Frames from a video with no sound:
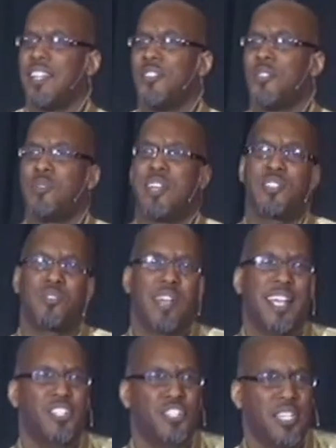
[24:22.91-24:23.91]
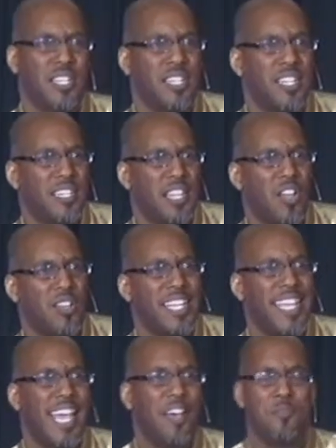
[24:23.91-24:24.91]
the resurrection
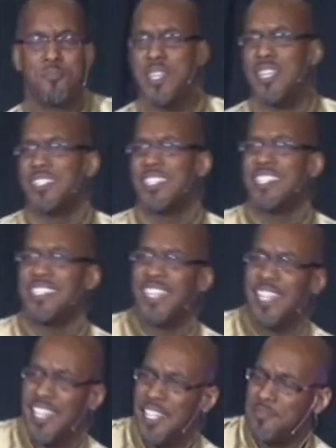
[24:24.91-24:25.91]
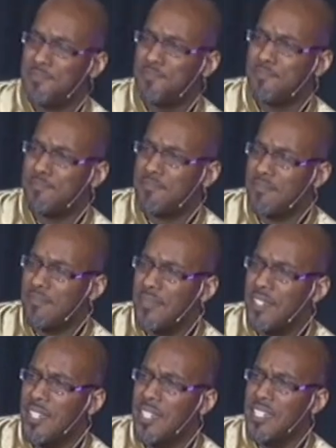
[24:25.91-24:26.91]
helped me to see
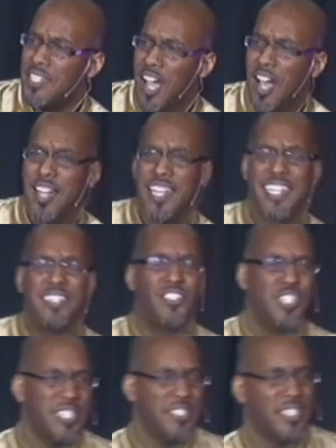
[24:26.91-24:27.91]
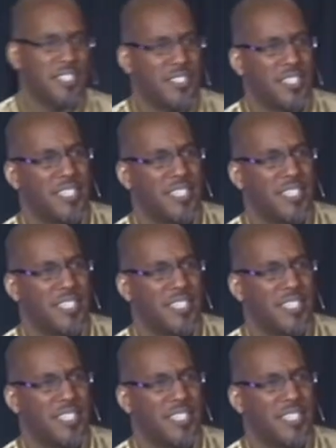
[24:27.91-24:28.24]
God in Jesus,